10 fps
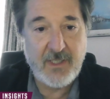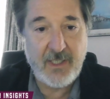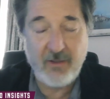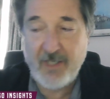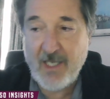
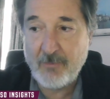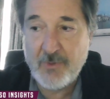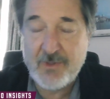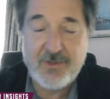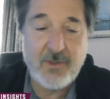air gap,
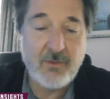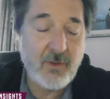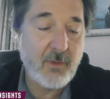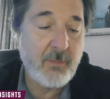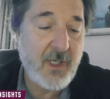which is no
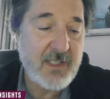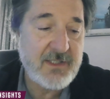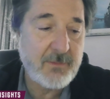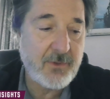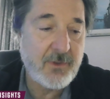longer
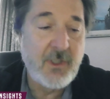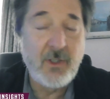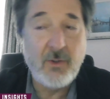possible,